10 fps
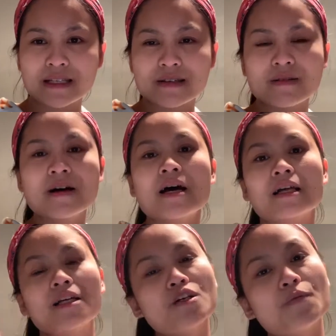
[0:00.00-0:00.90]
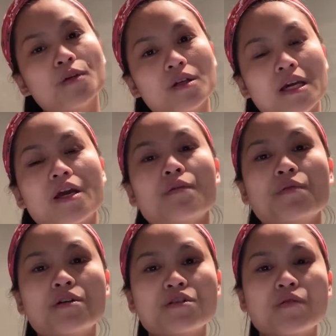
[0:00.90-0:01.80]
So that's all for today. I hope you
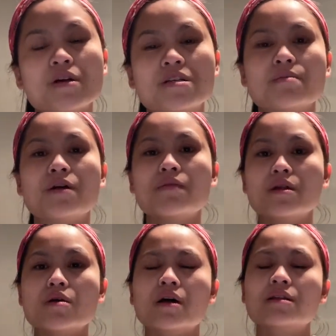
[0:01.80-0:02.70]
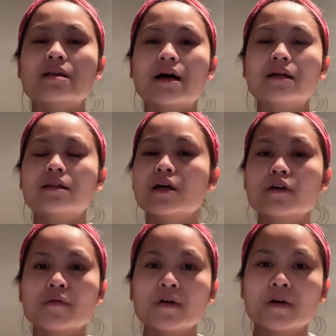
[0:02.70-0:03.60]
enjoy watching my video and thank you
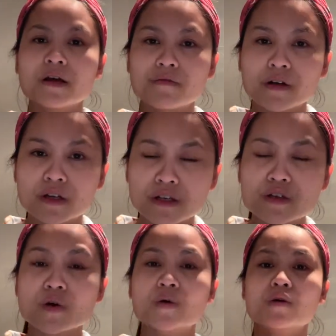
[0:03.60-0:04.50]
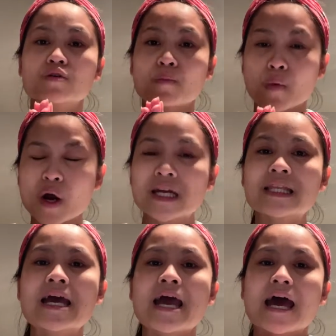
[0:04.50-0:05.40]
for your never-ending support,
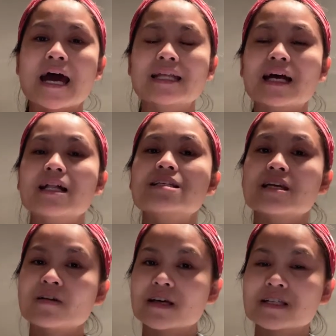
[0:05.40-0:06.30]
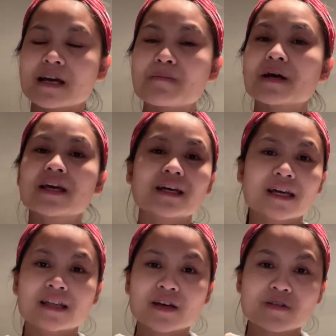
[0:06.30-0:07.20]
and I'll see you next time.
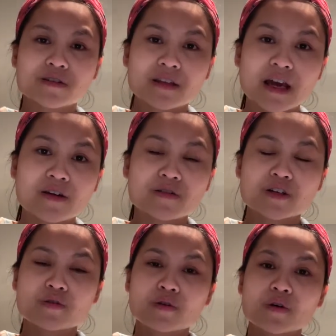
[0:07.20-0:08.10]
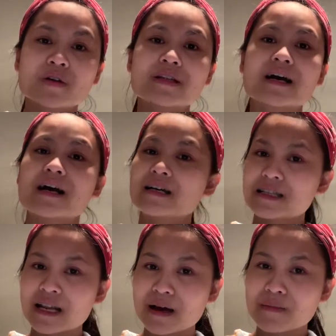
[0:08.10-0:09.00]
Magkita-kita tayo sa sunod. Daghang
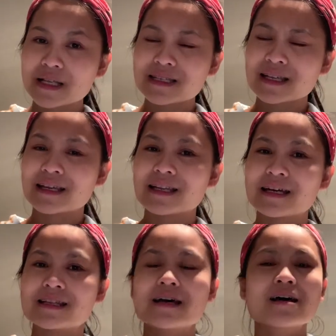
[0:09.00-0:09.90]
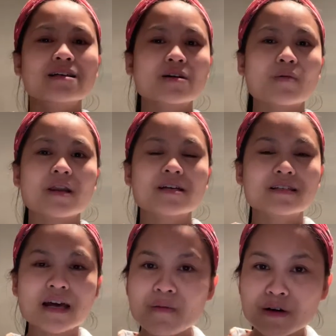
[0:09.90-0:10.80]
salamat sa tanan sa walang
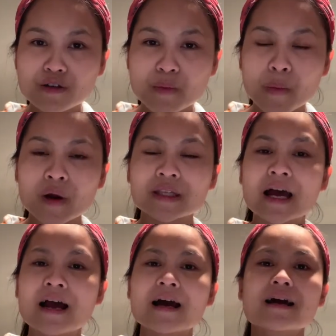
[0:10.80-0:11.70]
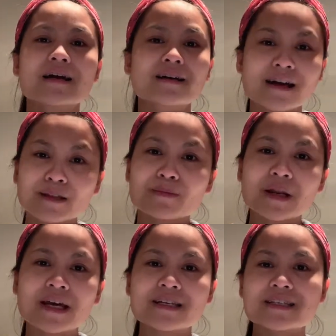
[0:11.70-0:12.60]
sawang suporta. God
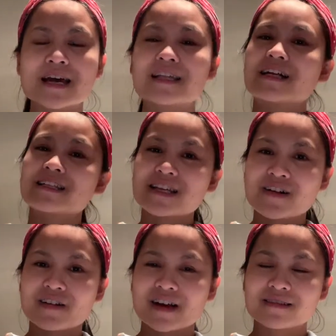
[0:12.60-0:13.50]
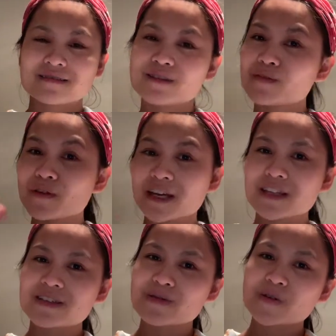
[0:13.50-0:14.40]
bless, and I'll see you around. Don't forget
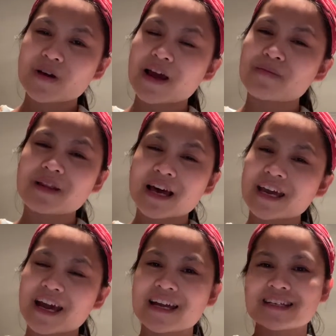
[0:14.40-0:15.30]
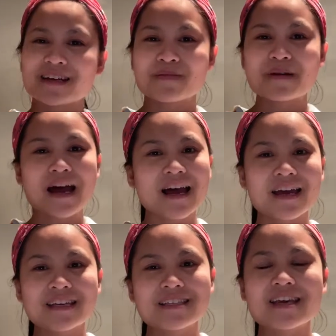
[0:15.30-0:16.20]
to subscribe, like, and share.
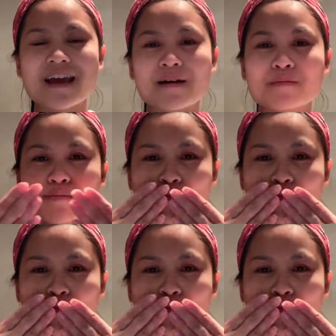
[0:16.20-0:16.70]
Bye. See ya.